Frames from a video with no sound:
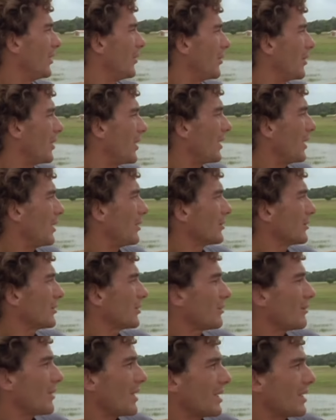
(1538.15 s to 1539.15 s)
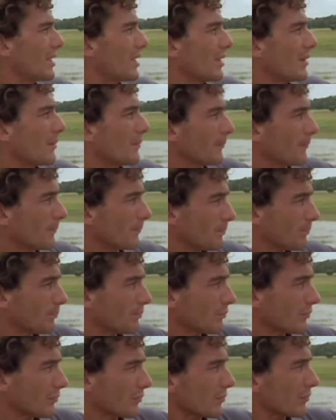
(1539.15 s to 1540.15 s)
We are also making
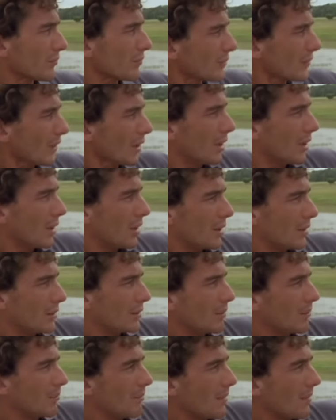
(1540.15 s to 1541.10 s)
uh, the